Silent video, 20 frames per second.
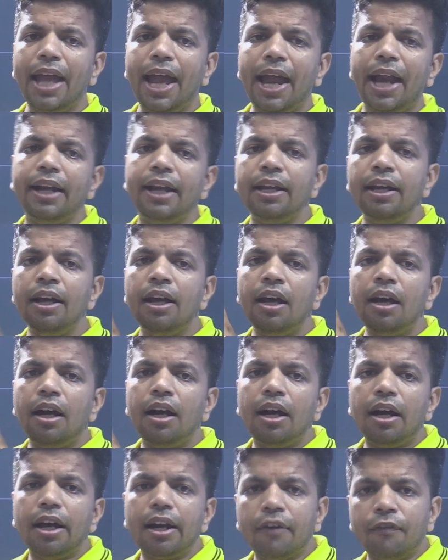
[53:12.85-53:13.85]
and
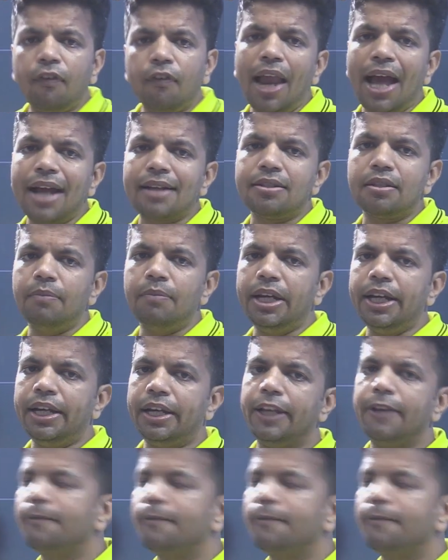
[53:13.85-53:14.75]
flexibility.